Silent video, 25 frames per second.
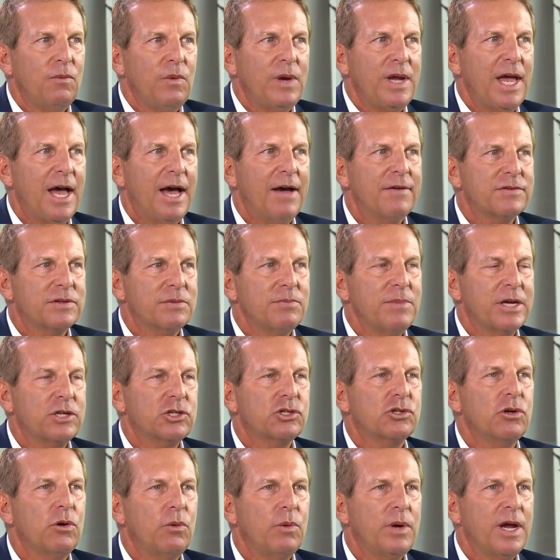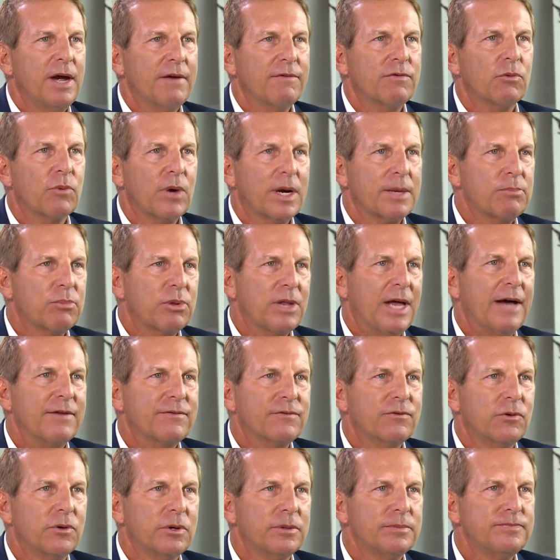we have to make sure we have the right
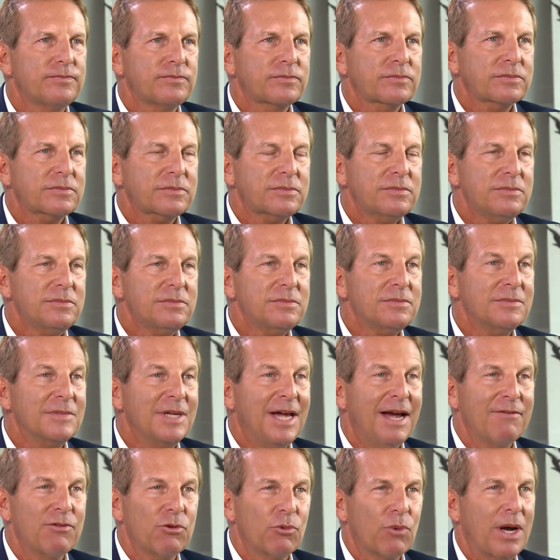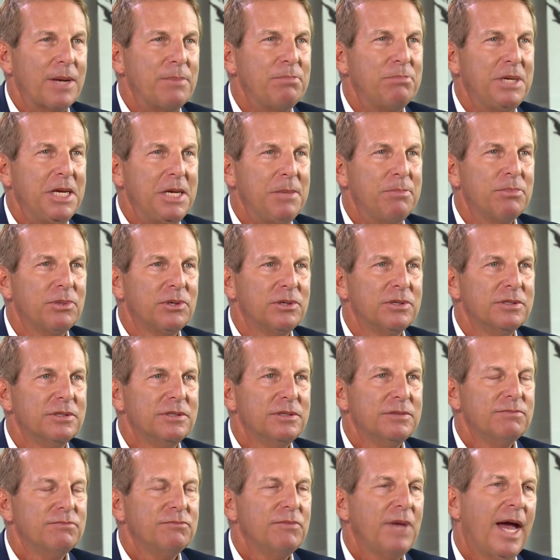platform, mm-hmm. have the right people,
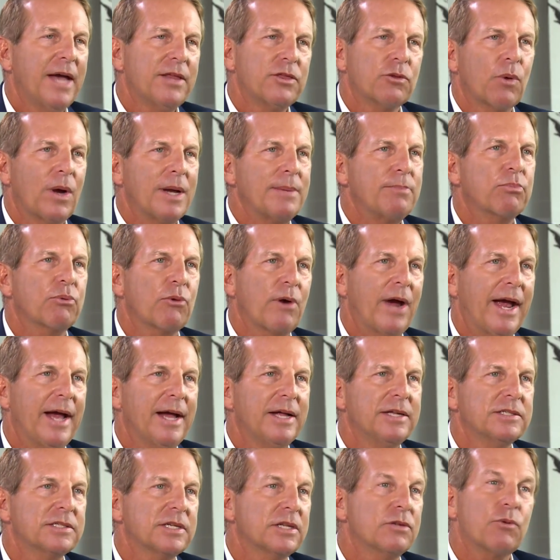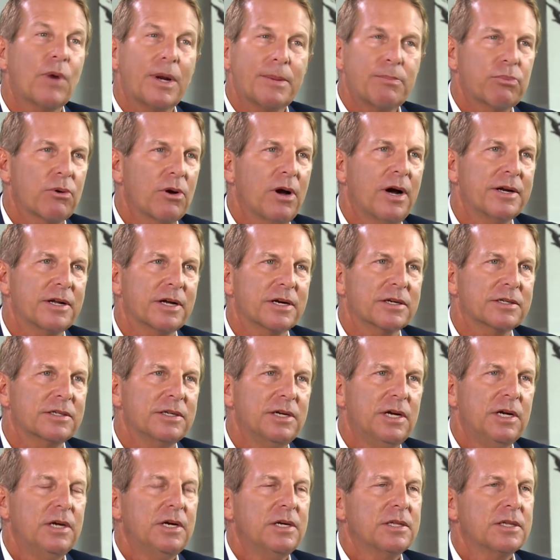and the right brands, and the right product.
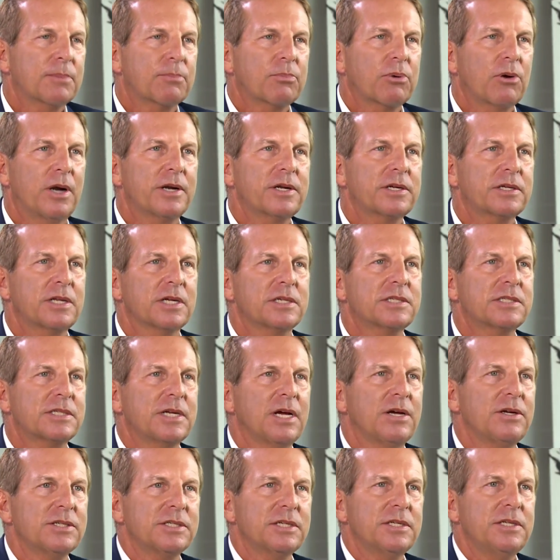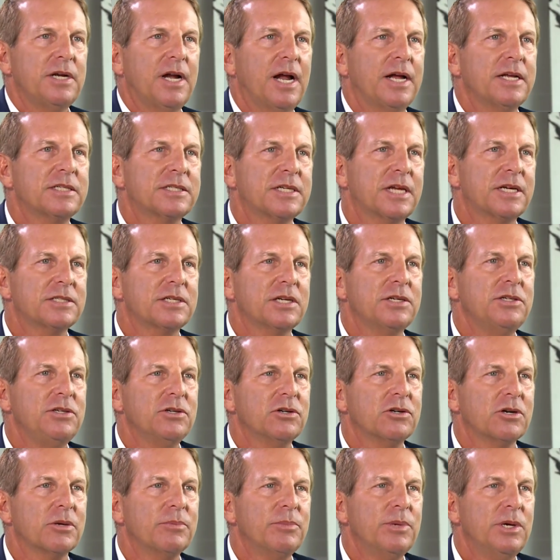The product that sells in the United States and
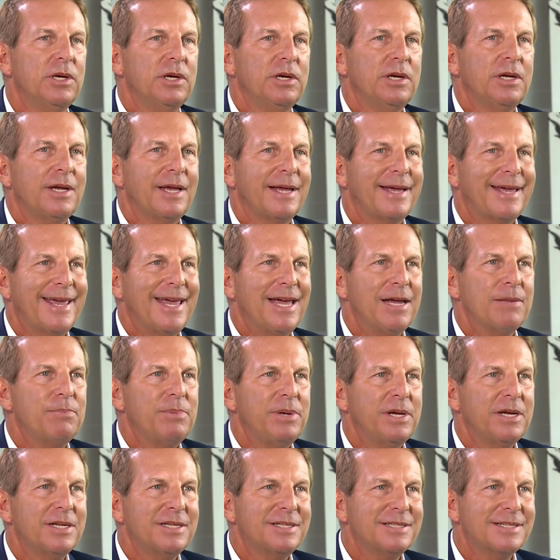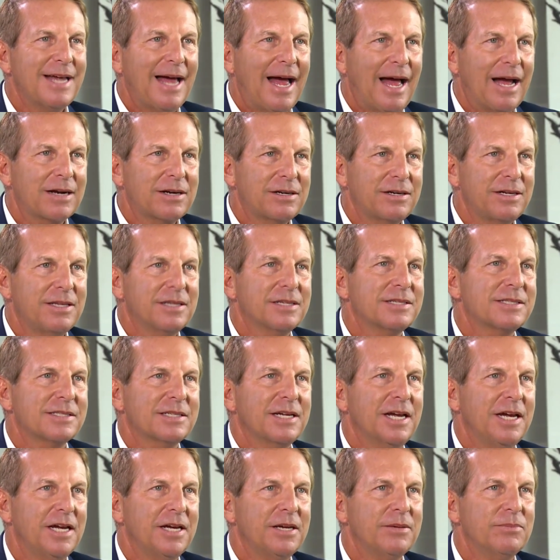Europe can't be exactly the
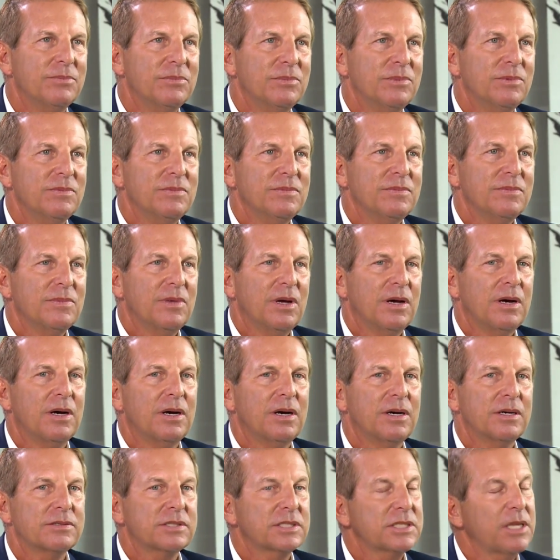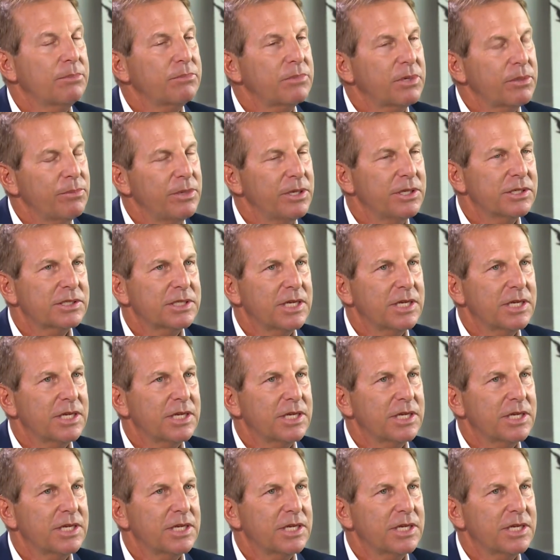same. Some can be the